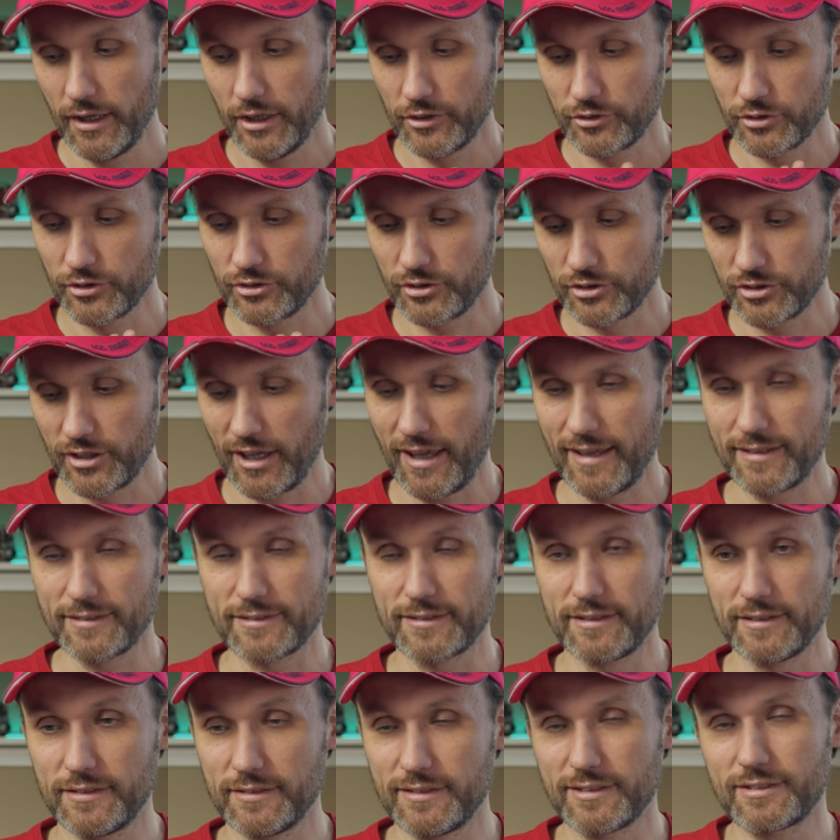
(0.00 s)
so it just has
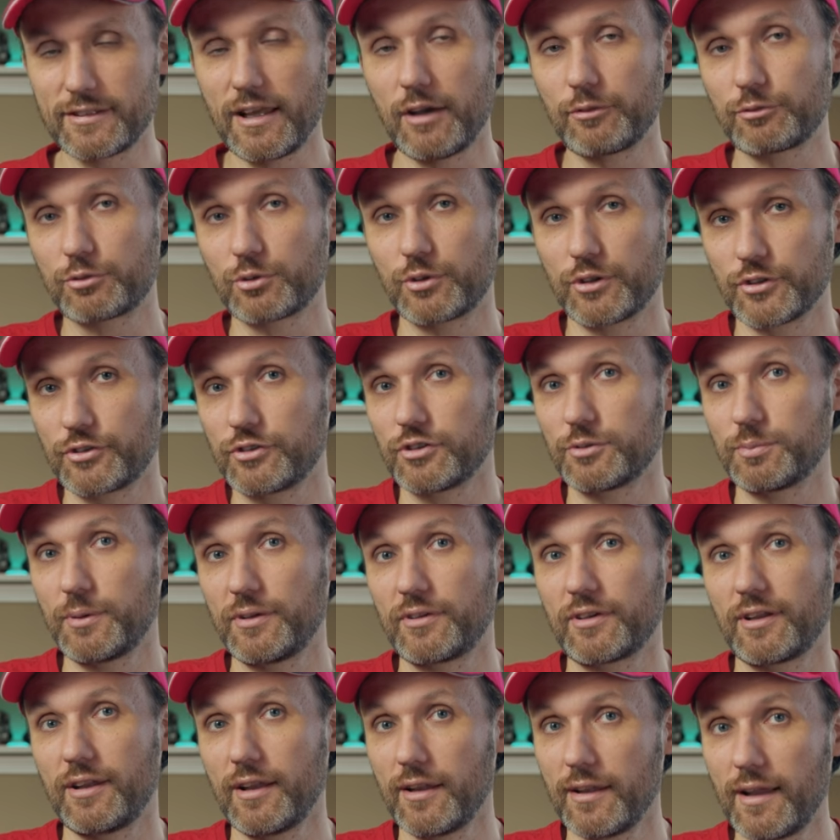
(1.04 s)
the software is just
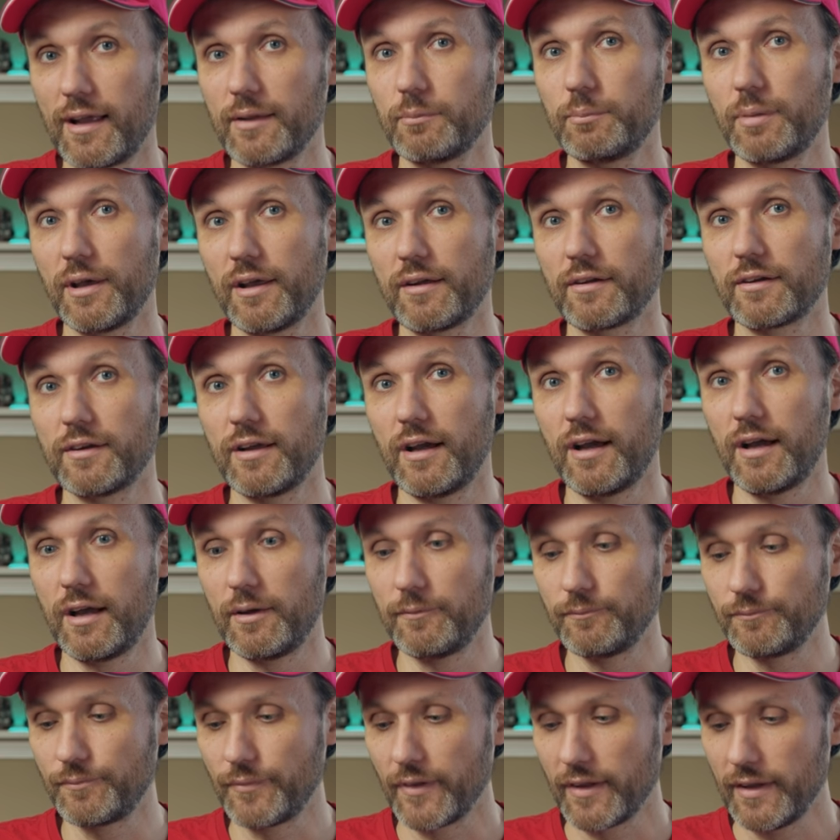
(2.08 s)
basically a lot better
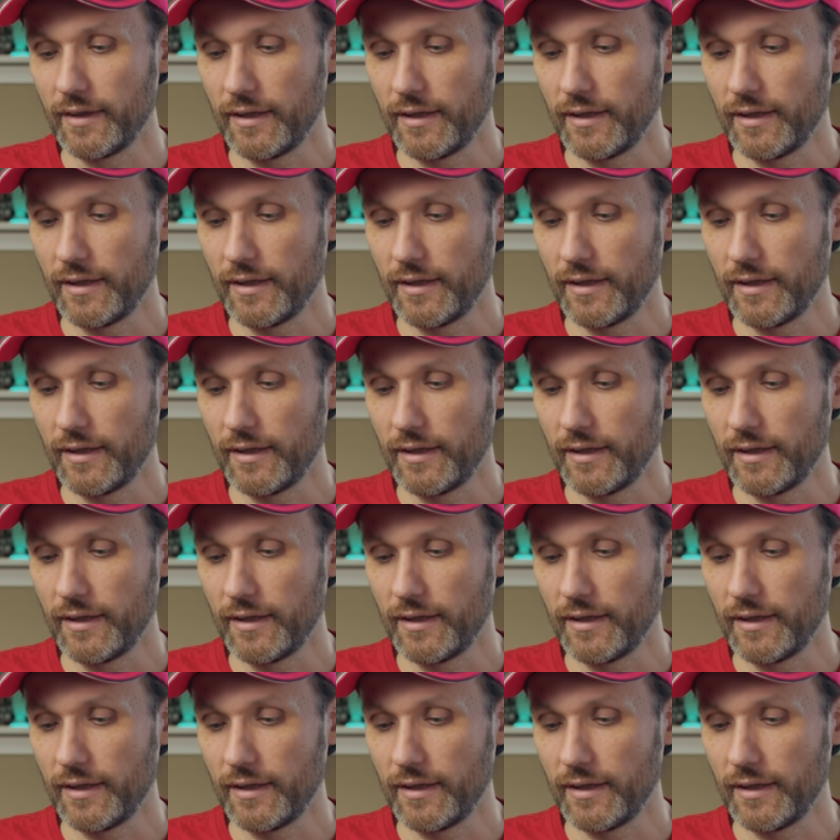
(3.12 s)
um,